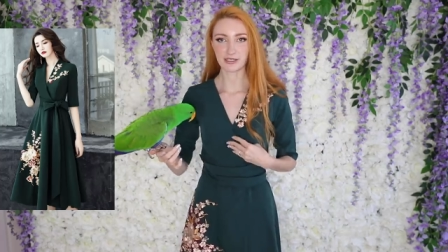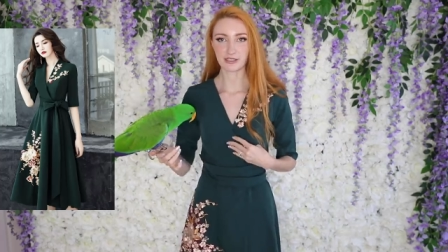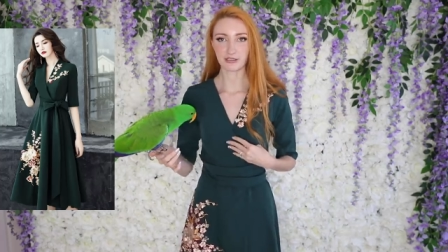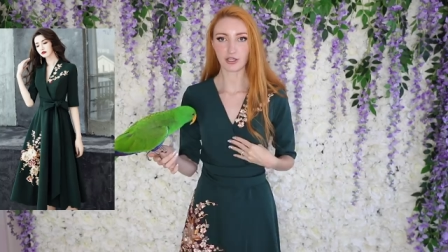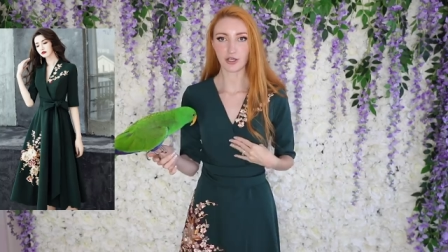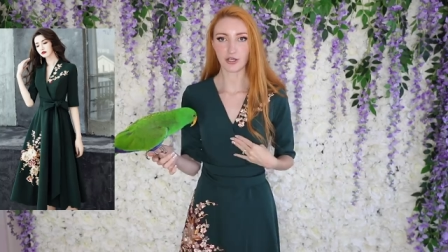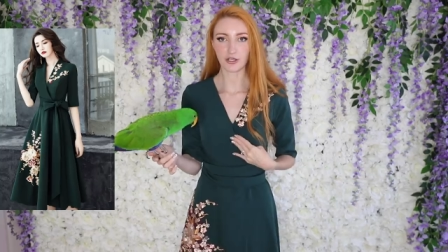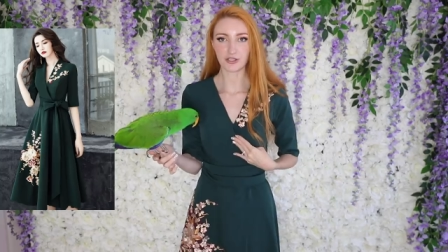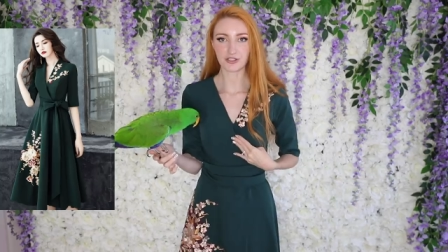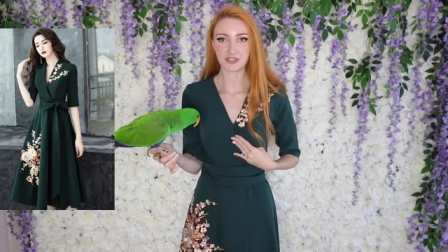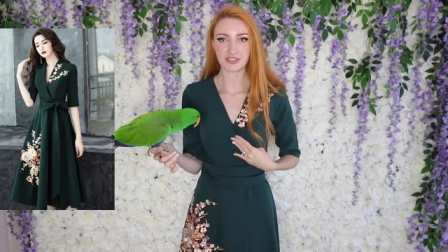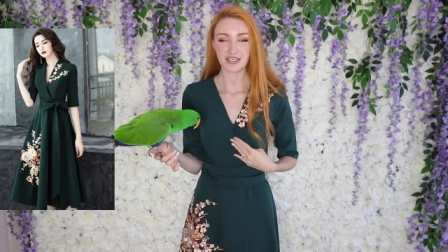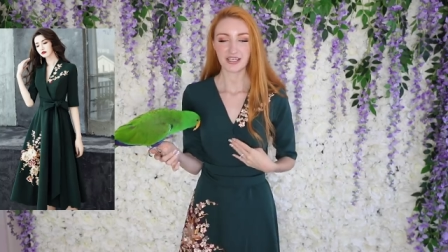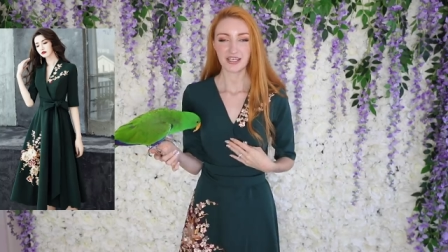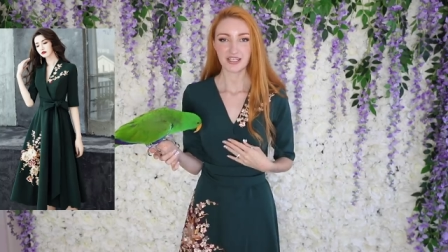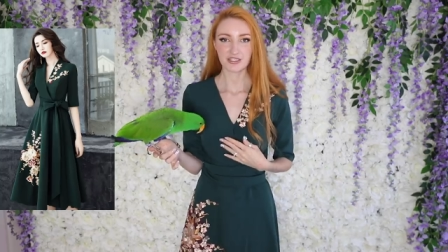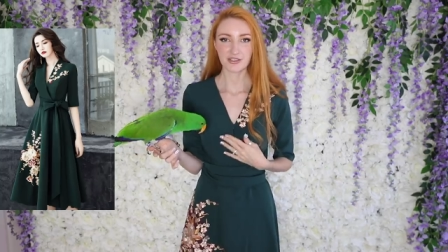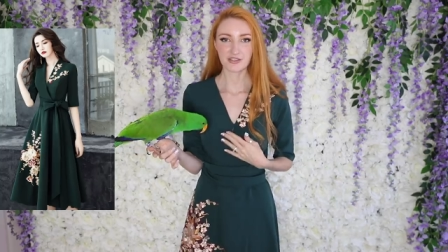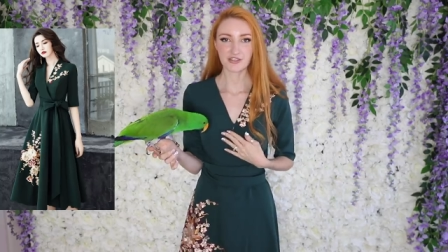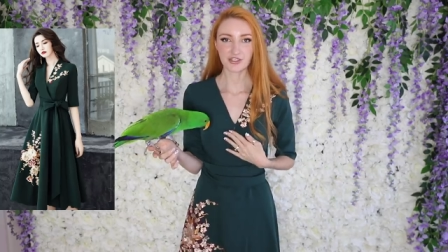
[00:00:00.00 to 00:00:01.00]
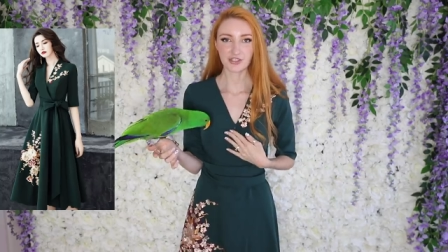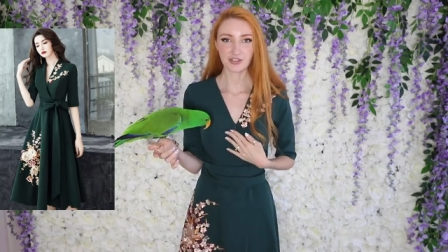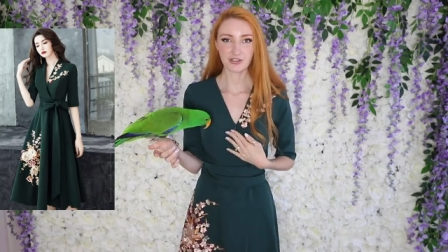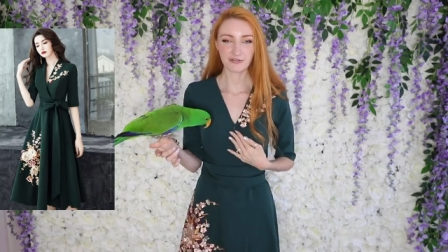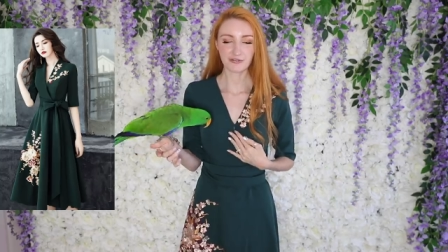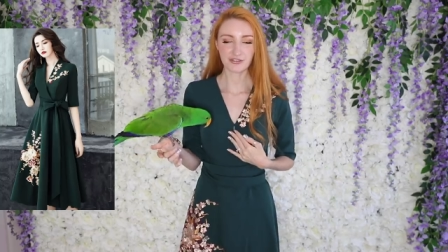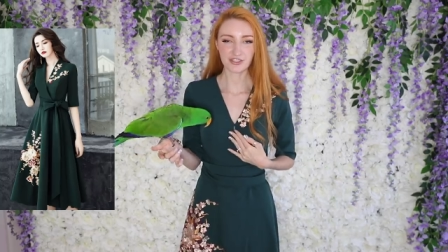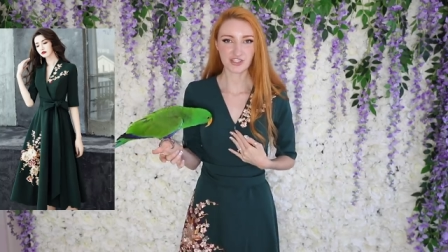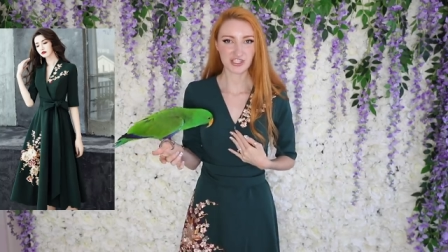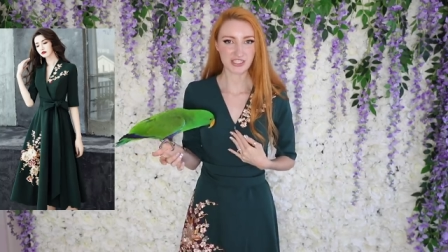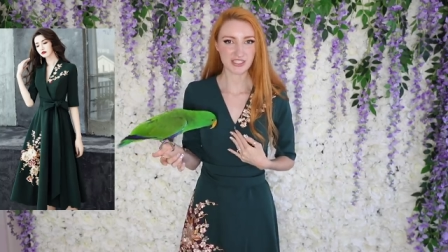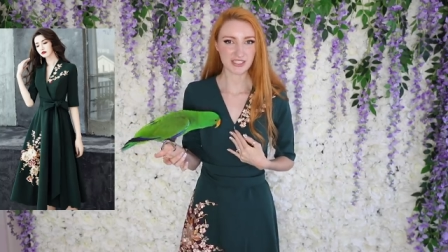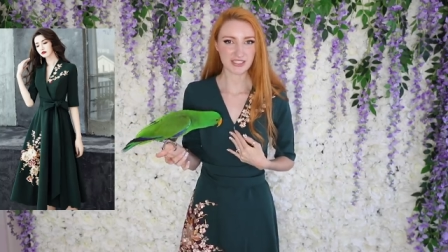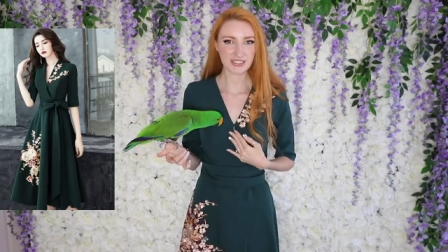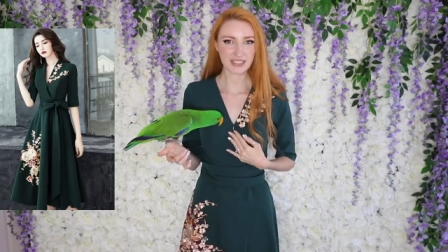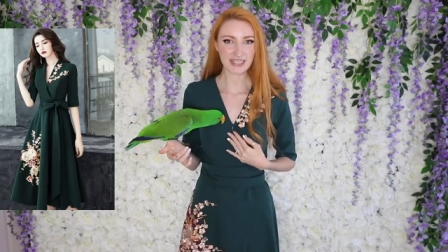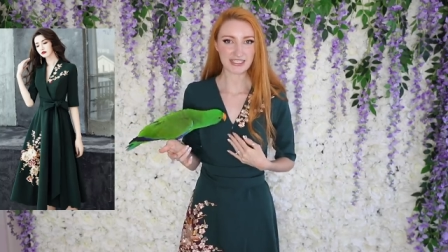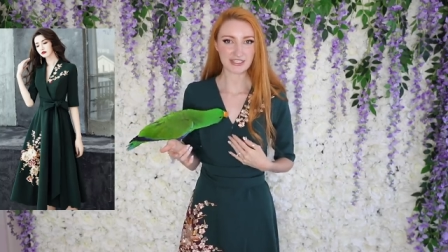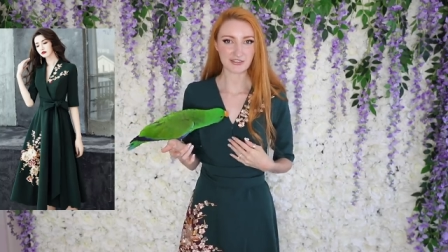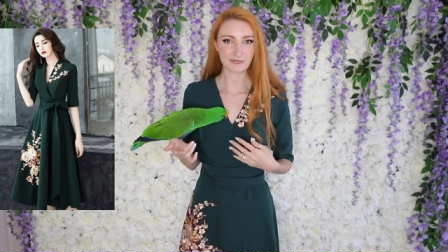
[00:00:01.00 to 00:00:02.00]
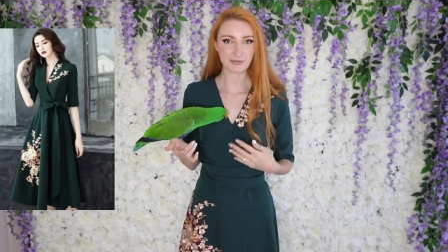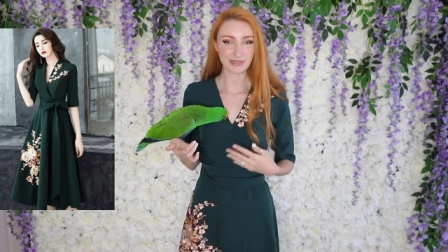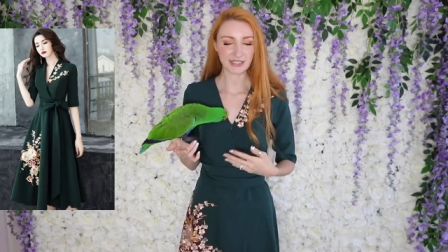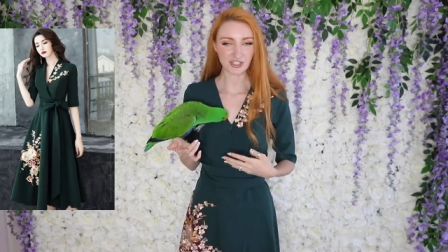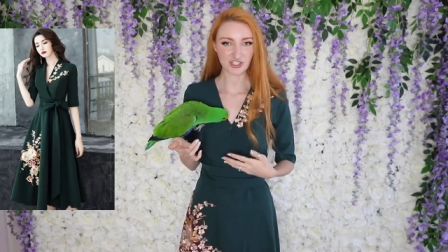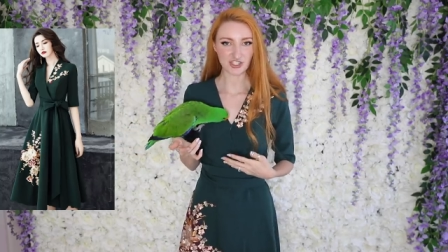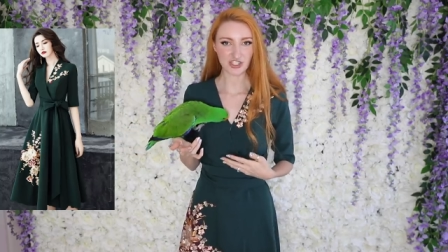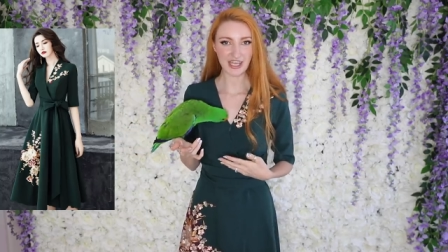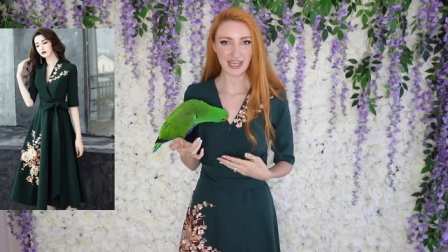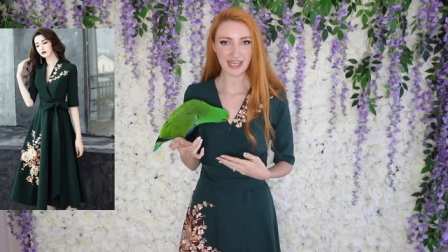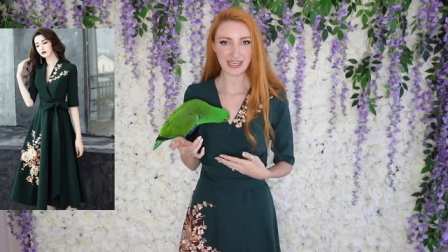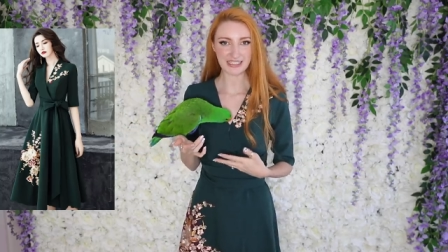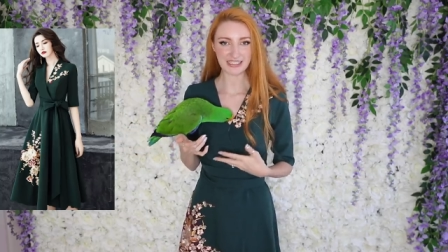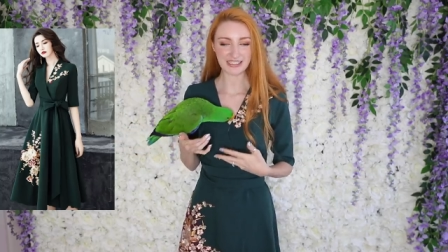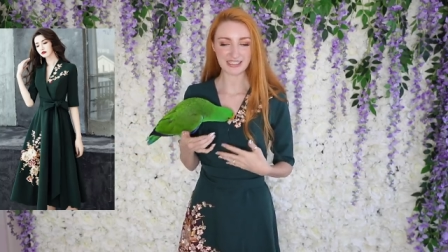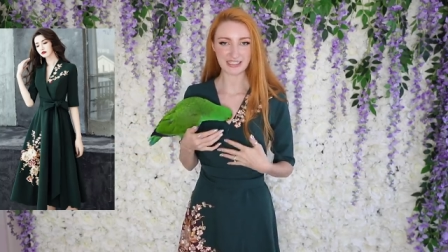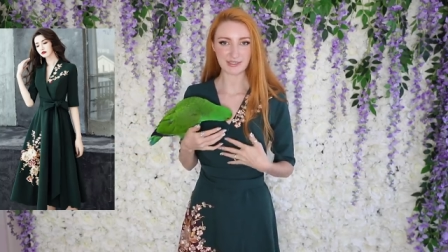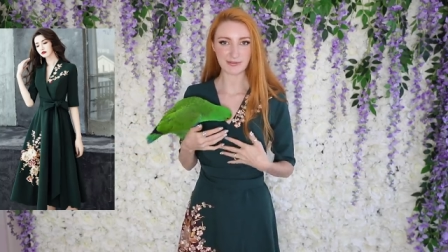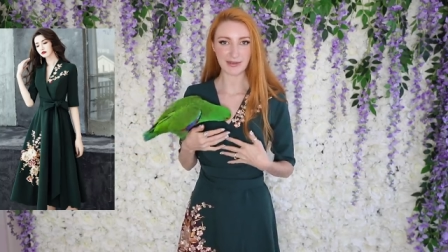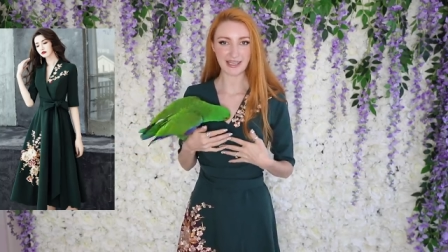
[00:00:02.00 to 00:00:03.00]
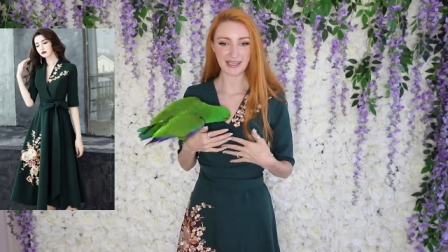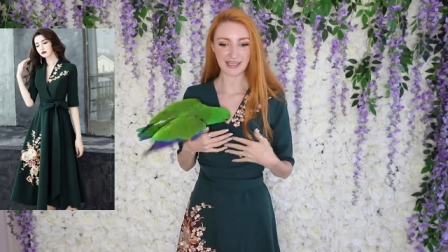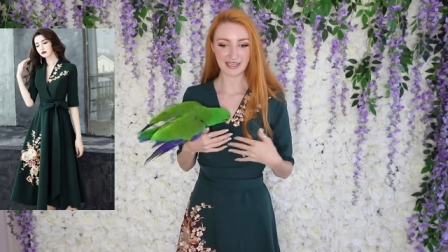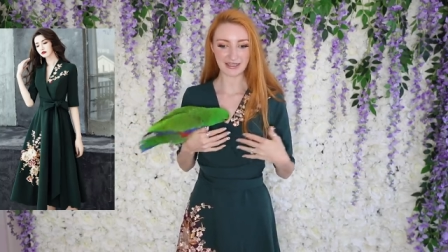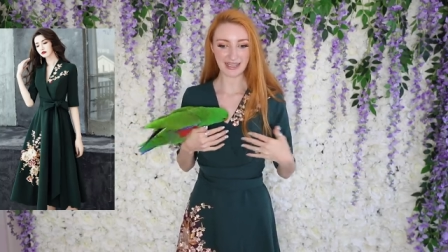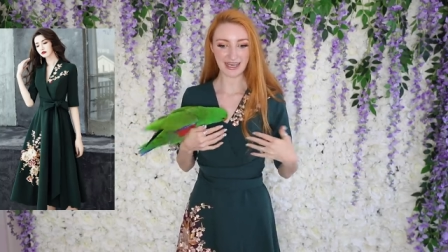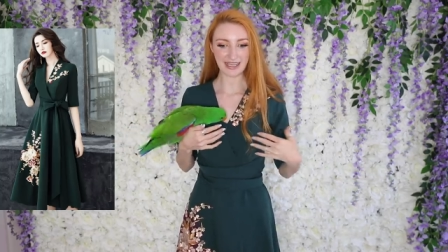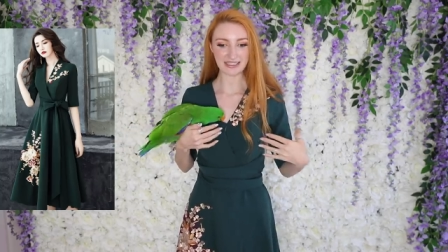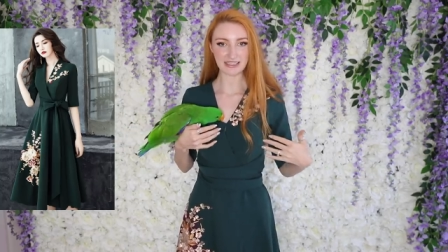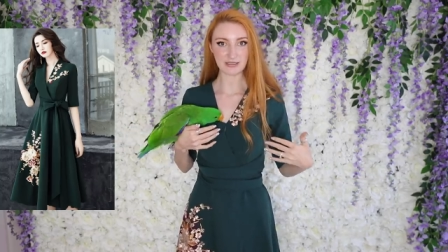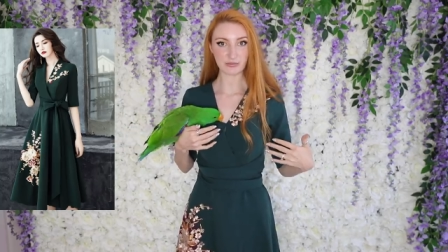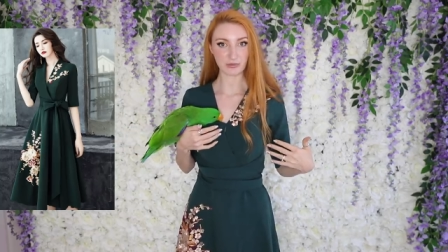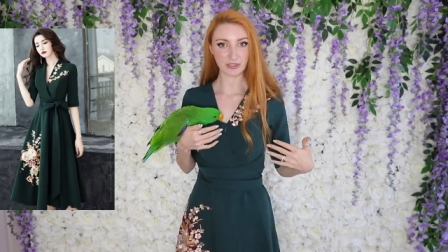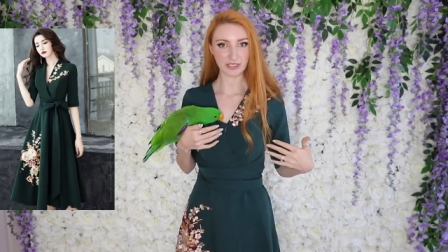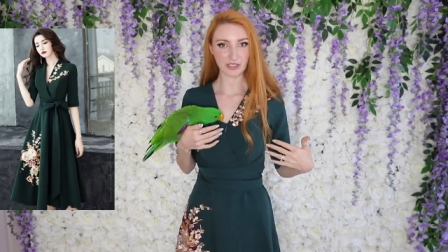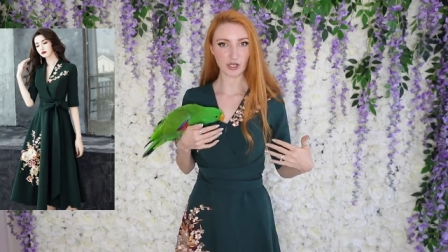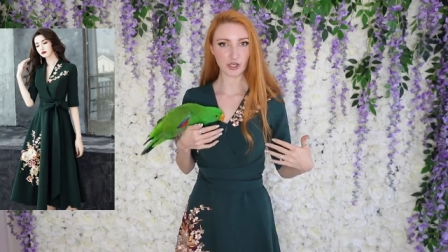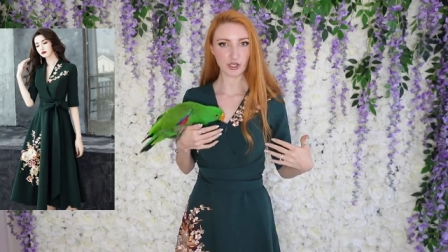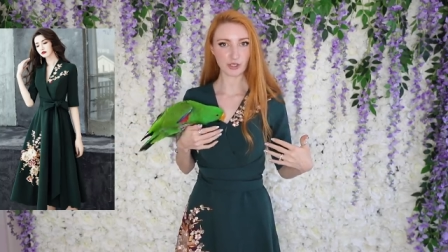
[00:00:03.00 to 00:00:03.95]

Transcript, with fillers: to be closed, so I don't know if it's just the size of my chest is making that split